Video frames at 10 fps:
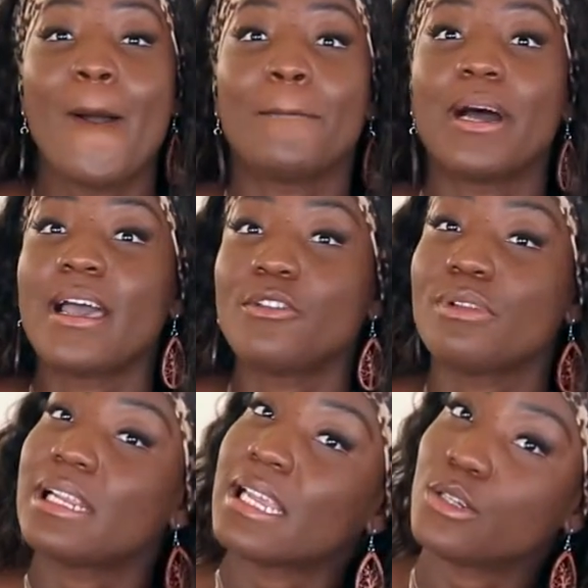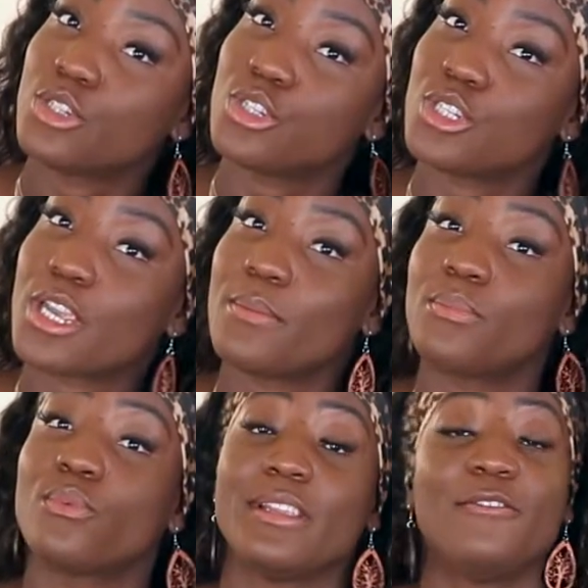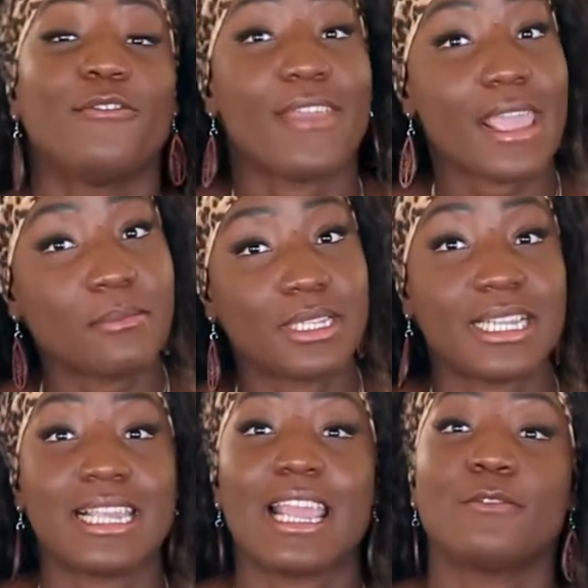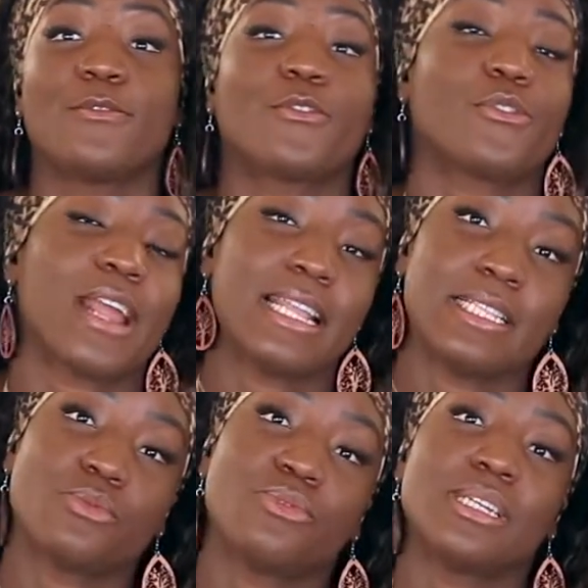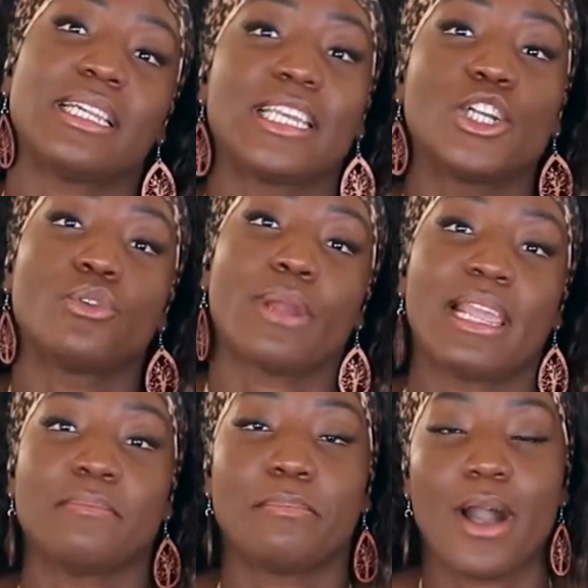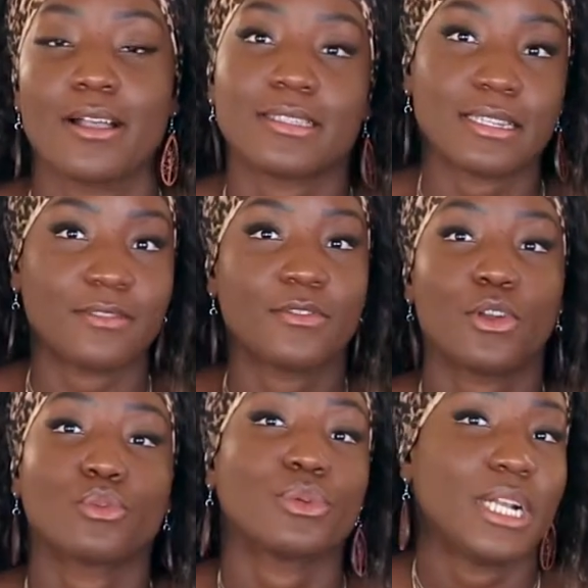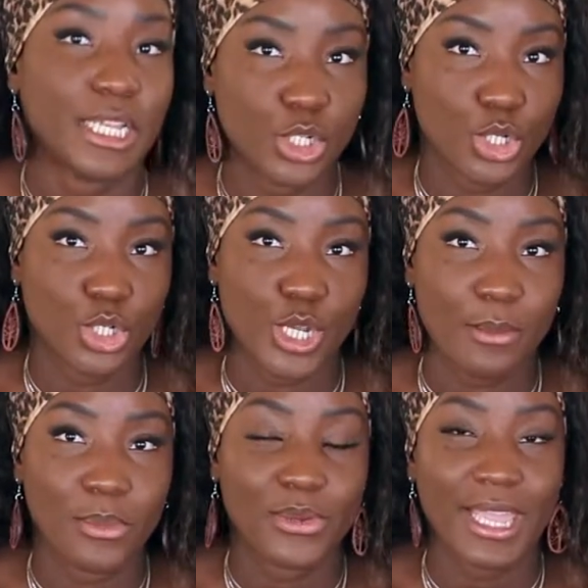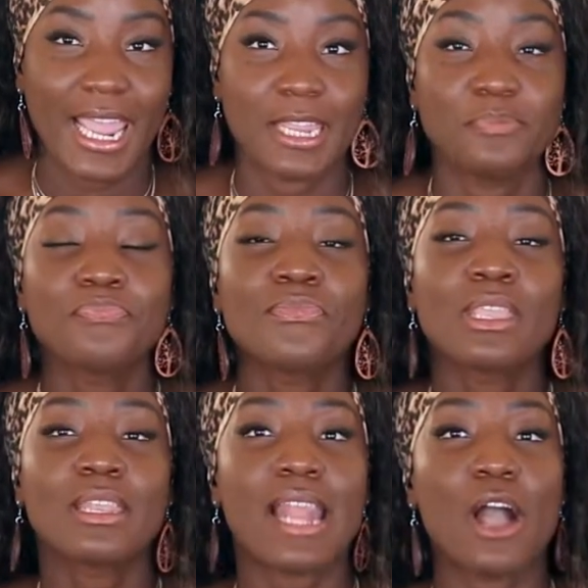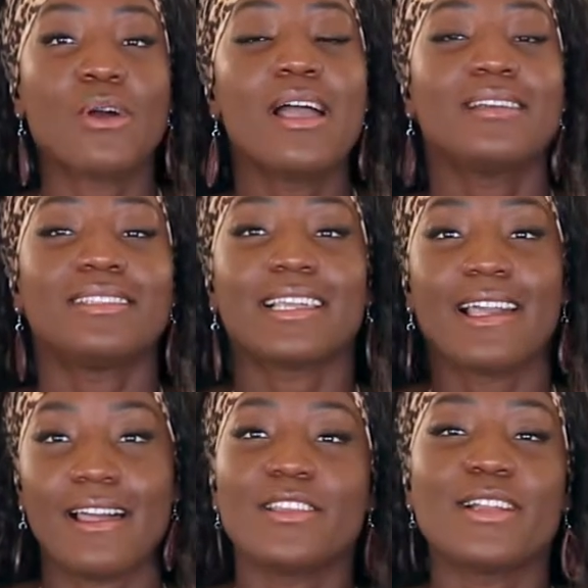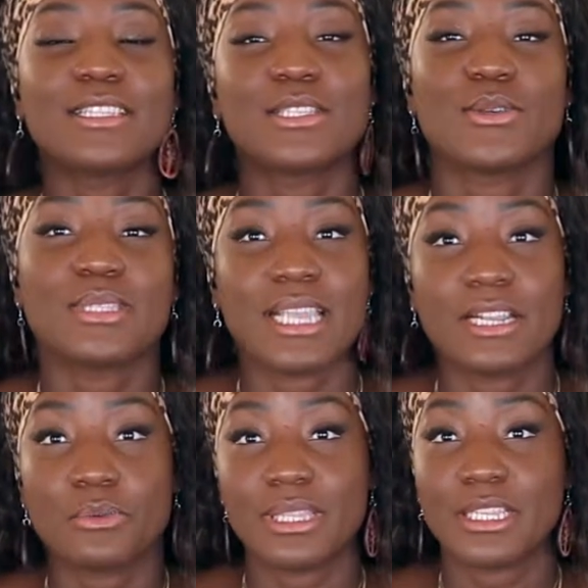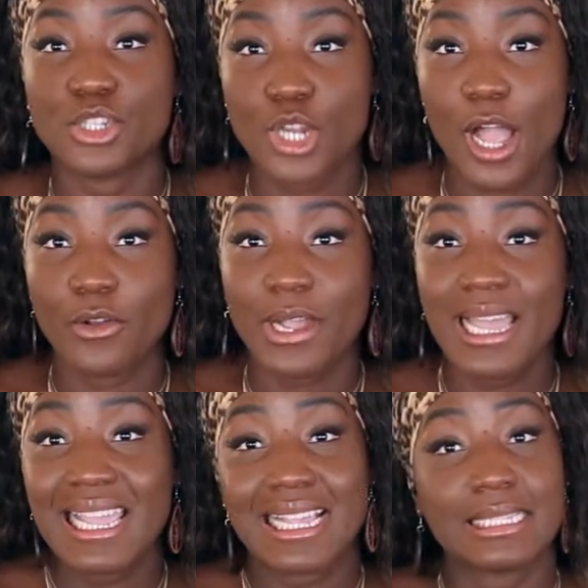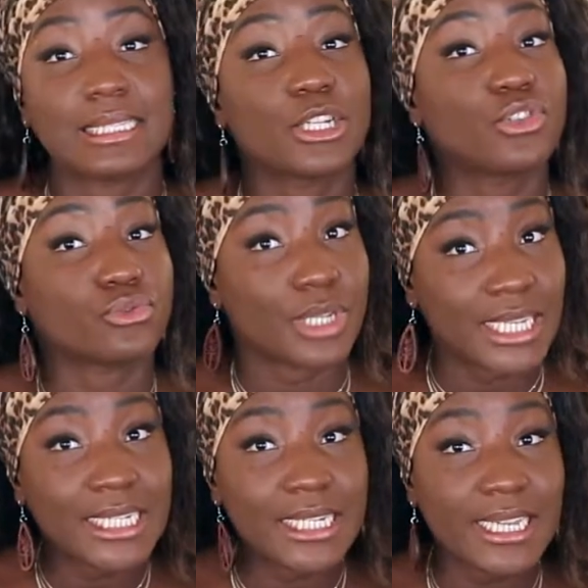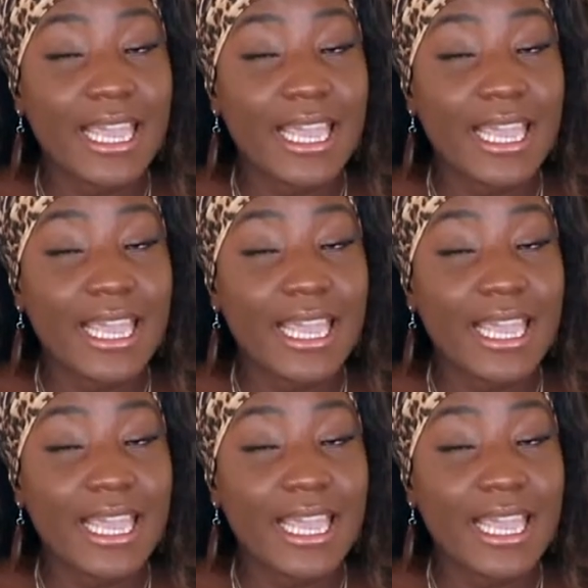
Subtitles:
but relationship with family and friends. Really great, positive relationship. Okay. Now, the color associated with this chakra is green,